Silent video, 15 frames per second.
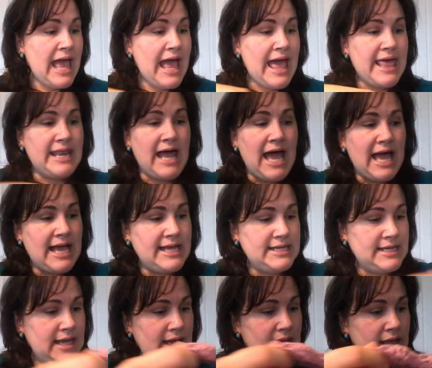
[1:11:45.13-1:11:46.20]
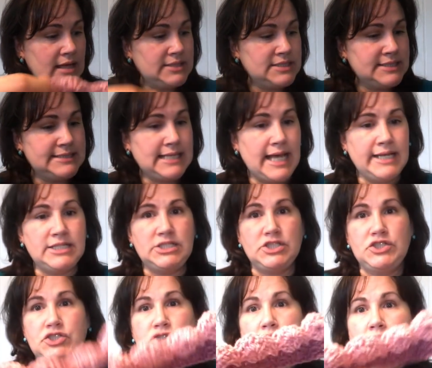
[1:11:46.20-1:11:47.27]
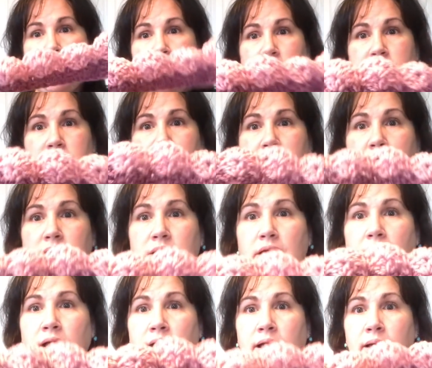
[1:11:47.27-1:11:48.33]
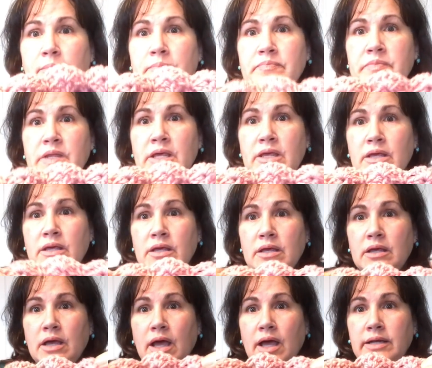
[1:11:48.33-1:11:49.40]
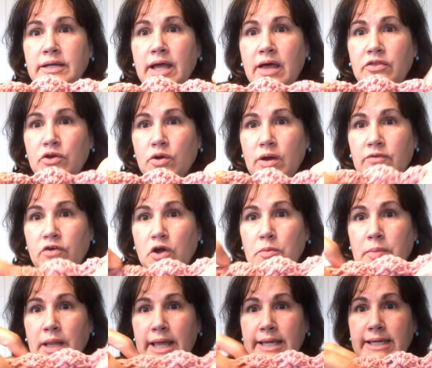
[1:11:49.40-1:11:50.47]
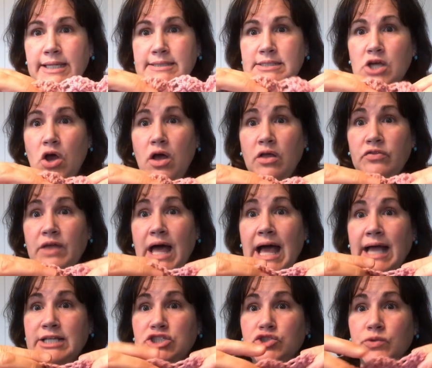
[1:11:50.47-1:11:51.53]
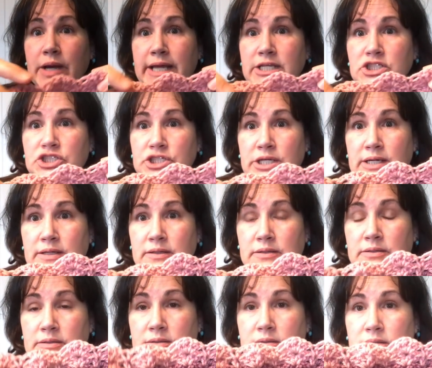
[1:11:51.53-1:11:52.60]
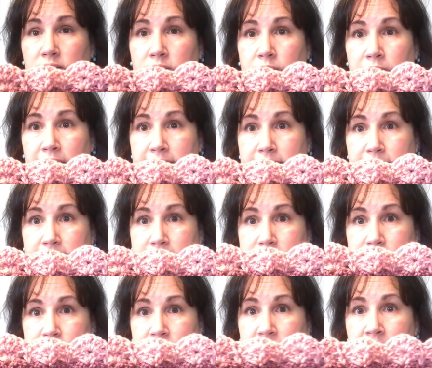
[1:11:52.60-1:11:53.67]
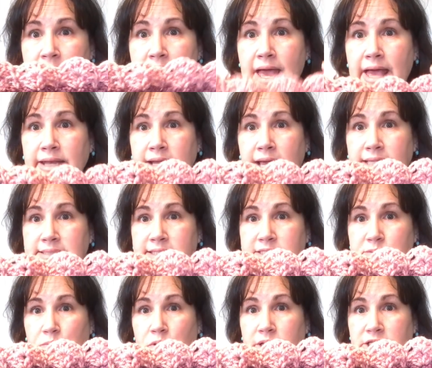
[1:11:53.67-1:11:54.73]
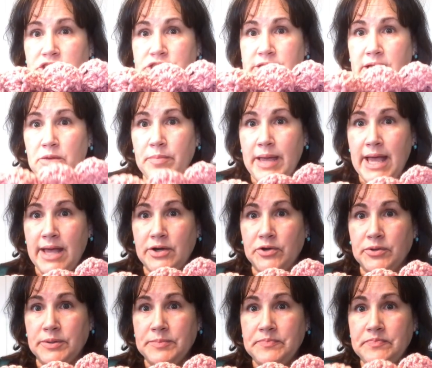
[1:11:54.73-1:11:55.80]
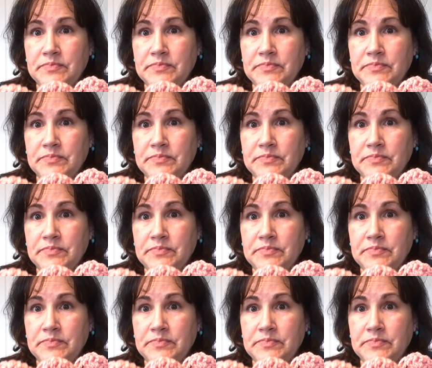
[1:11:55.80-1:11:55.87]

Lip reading: and I decided to start another of her blankets called the Hydrangea blanket. And it has this pretty shell pattern.